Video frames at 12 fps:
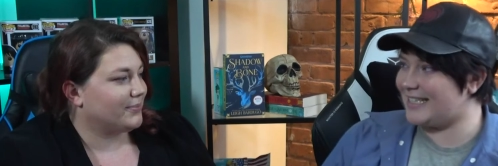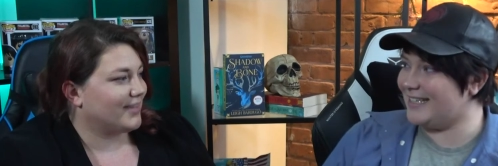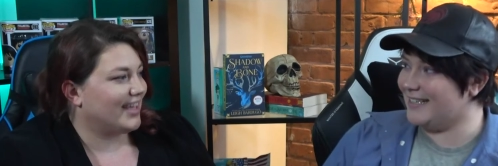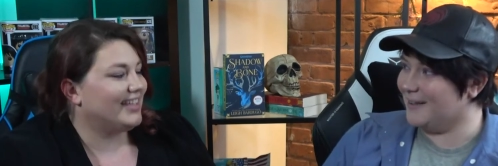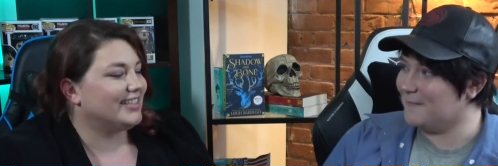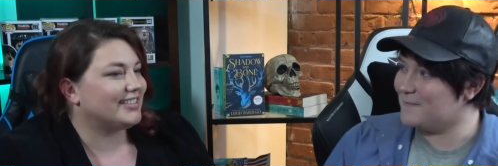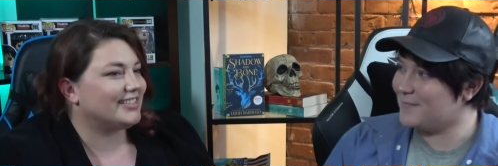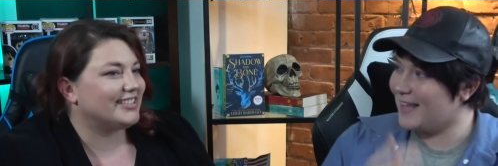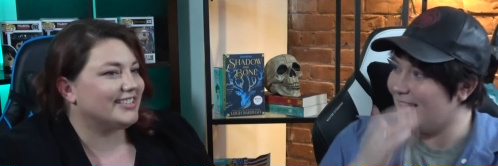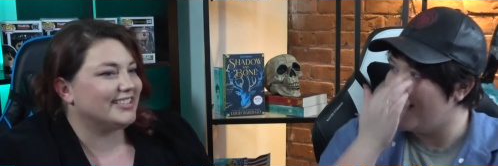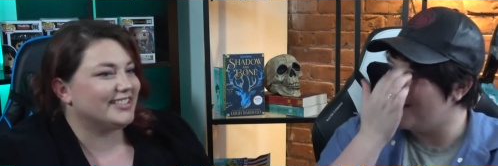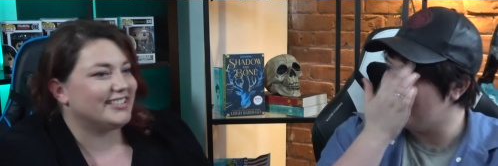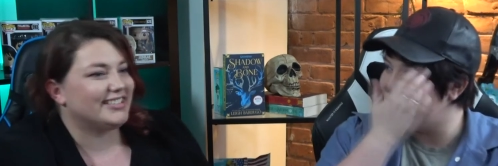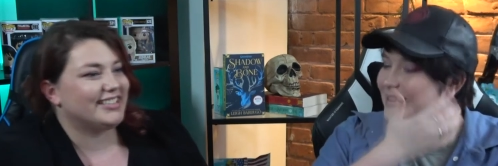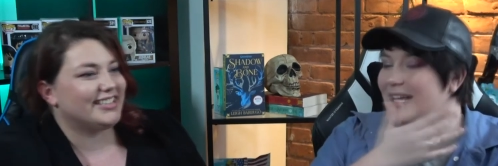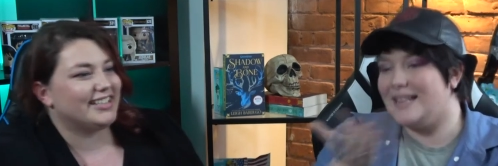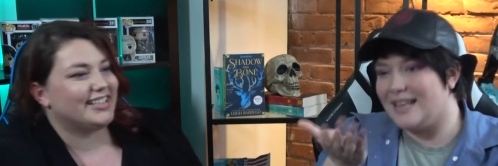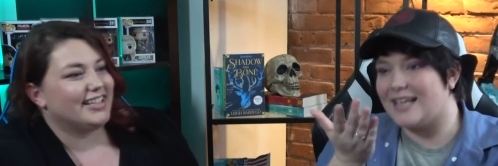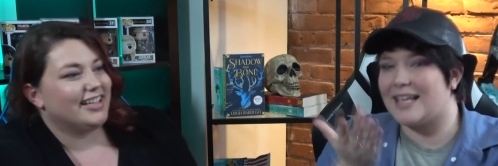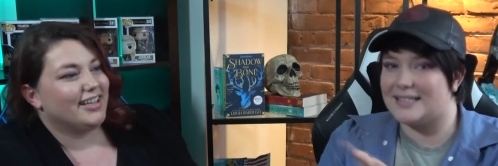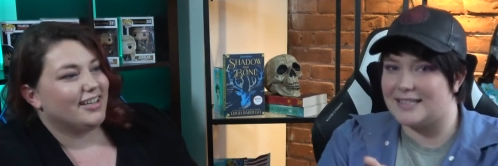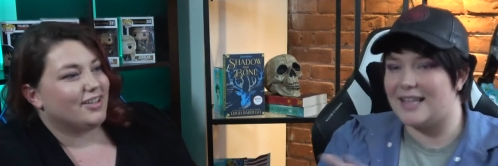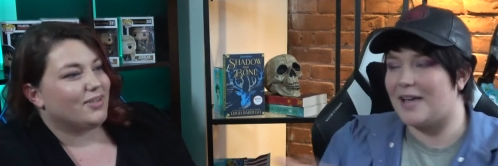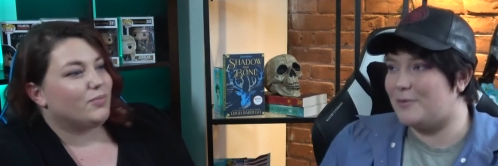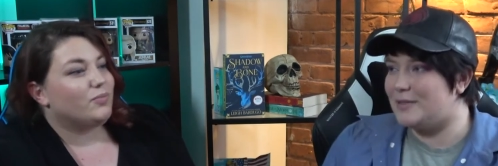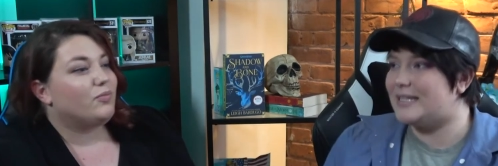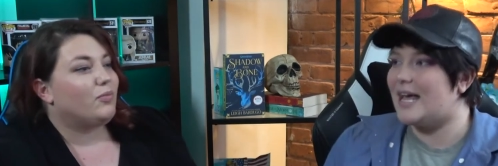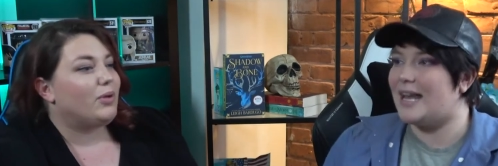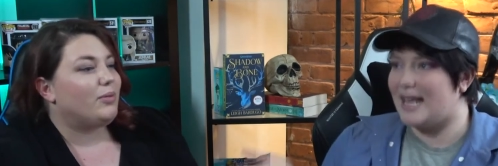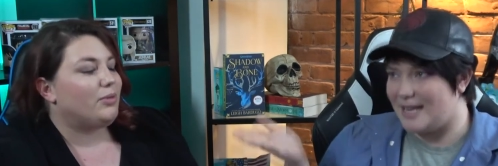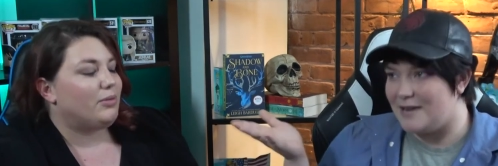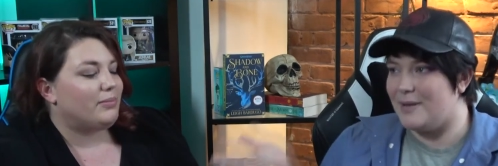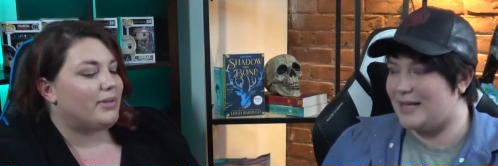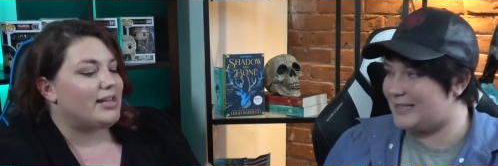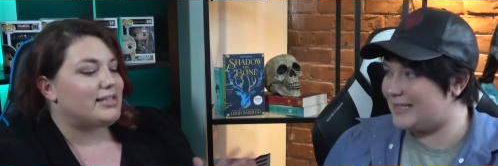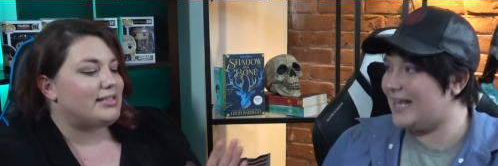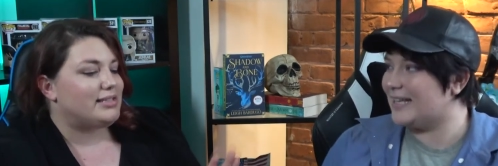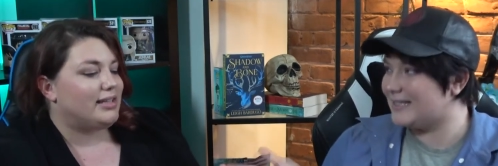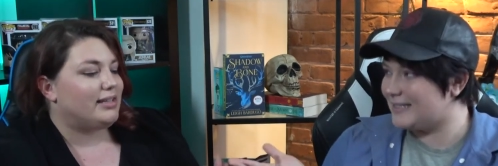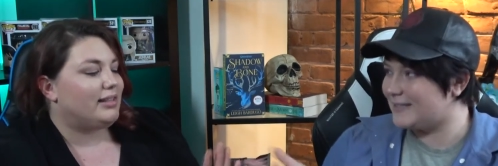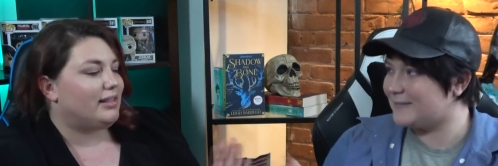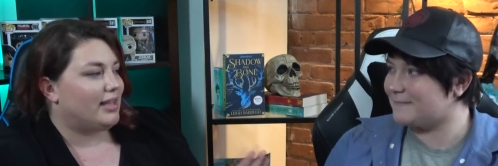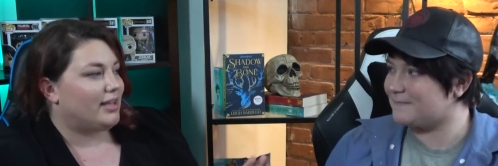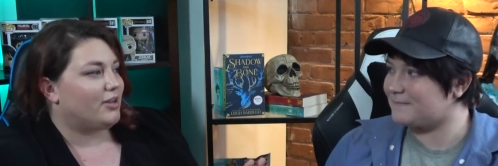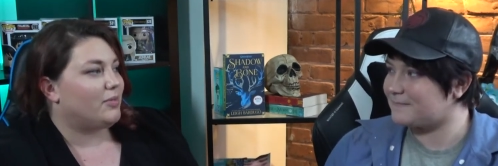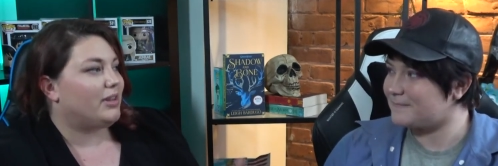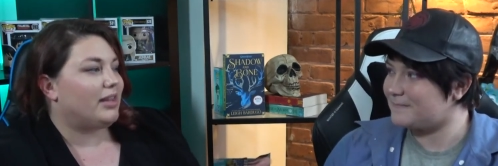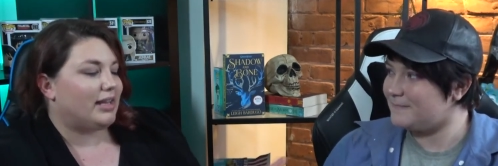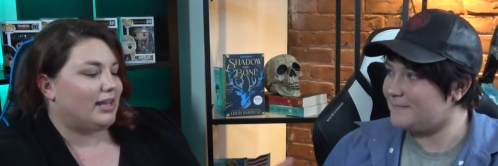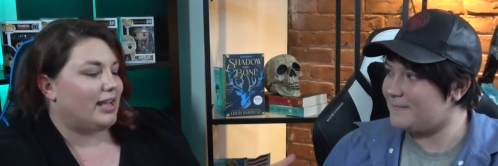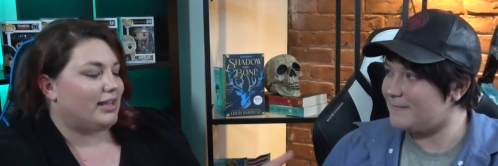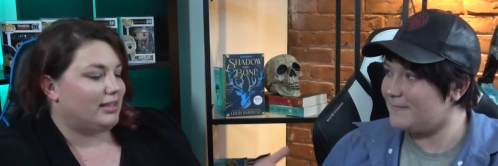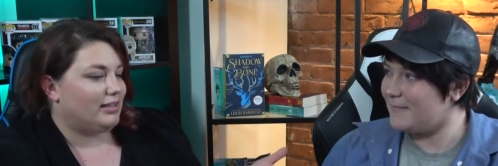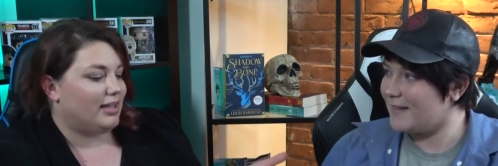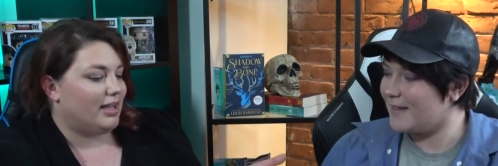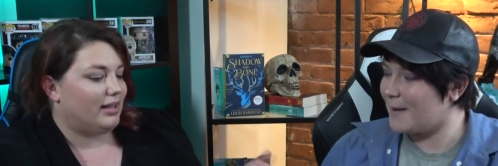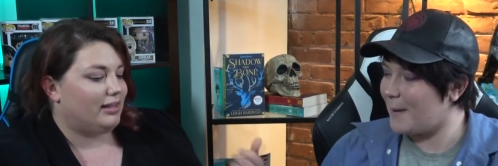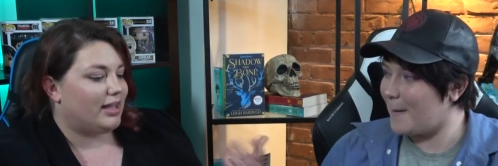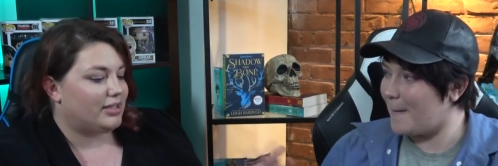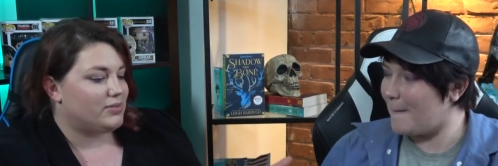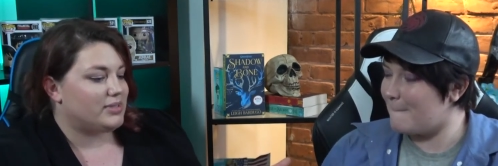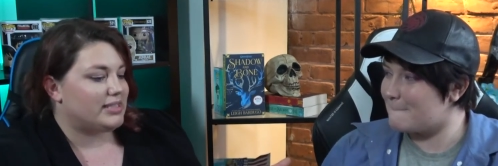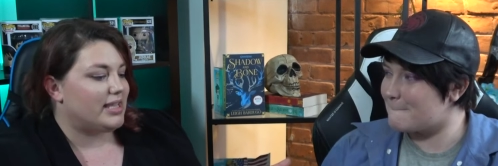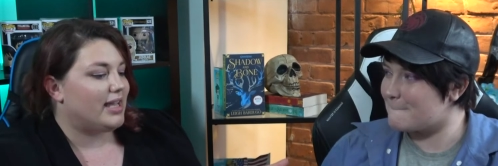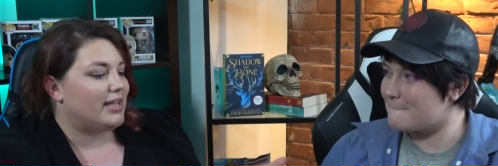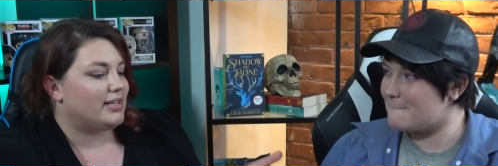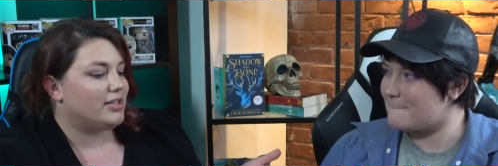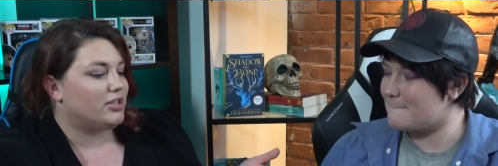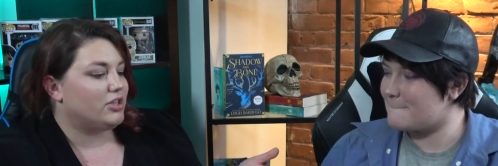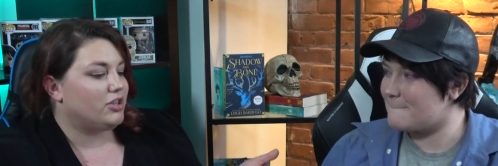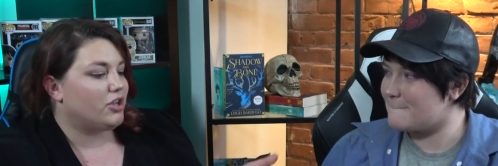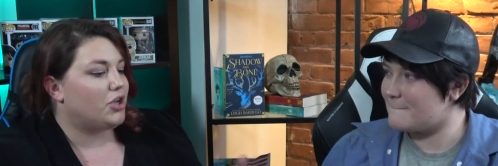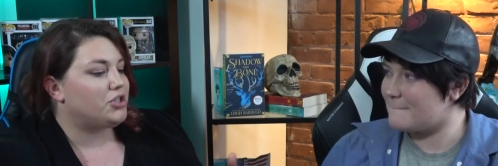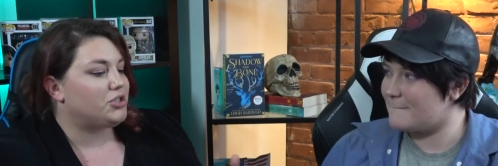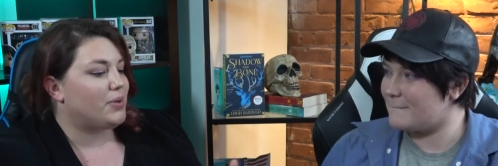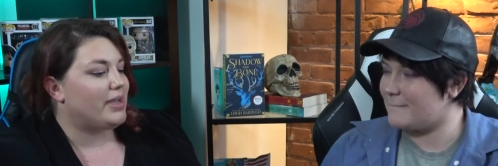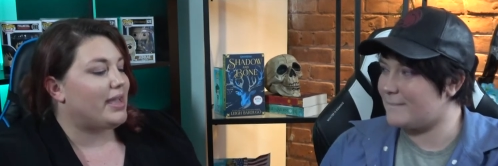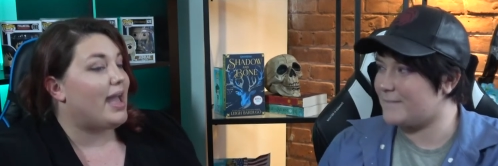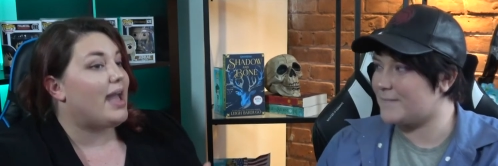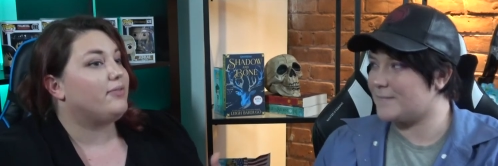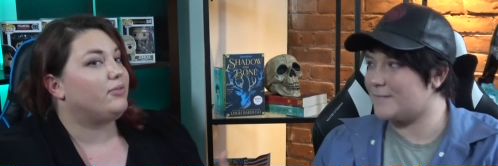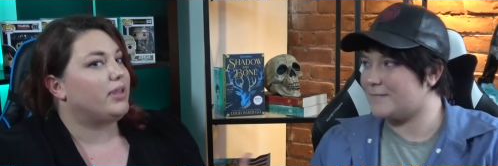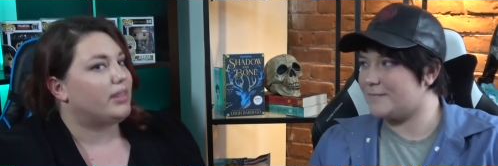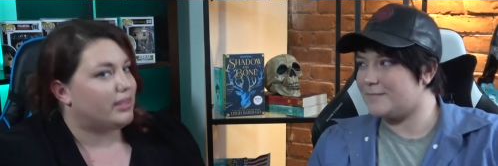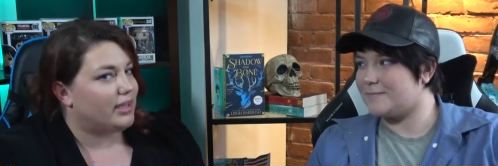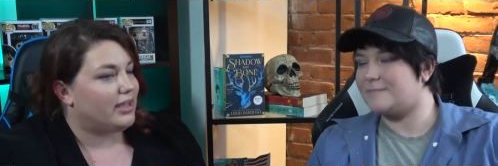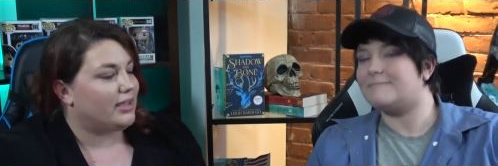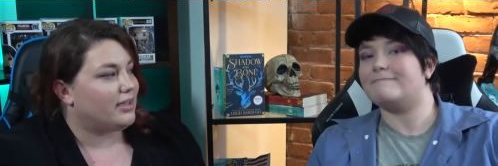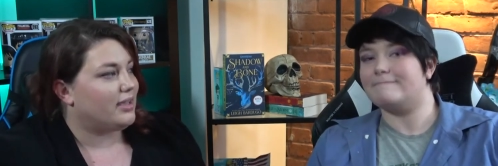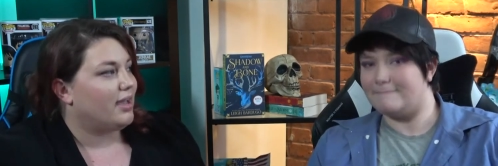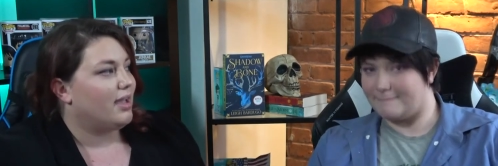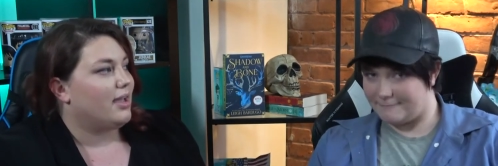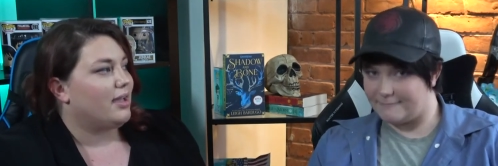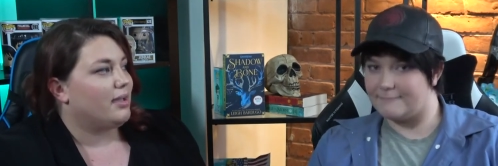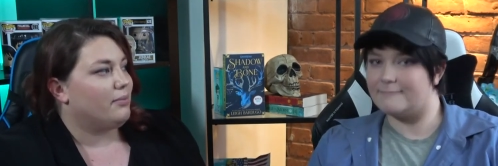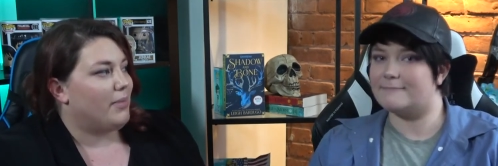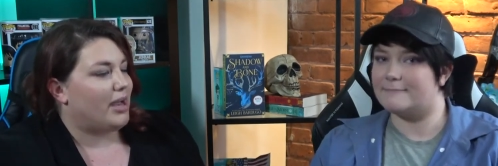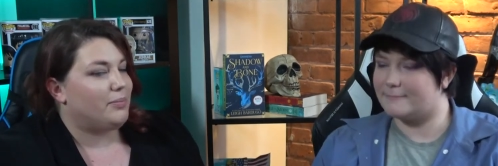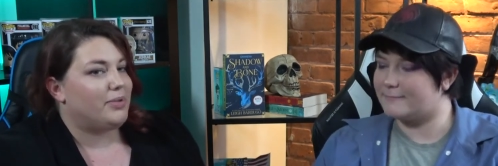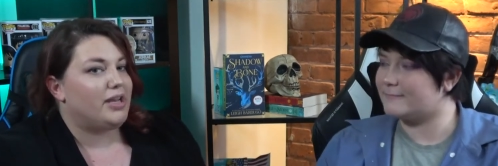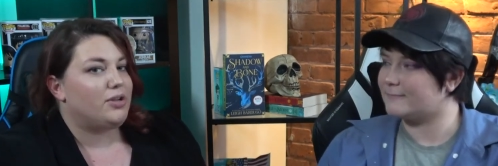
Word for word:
Speaker 1: skill.
Speaker 2: But then, like I, like we said,
Speaker 1: yeah, and we it makes might sense. See it later, but like, like, yeah, like you said, not showing everything might be